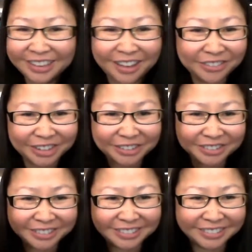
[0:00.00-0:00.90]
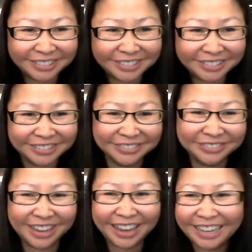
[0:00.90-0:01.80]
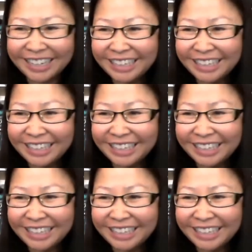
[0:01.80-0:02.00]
Love you. Bye.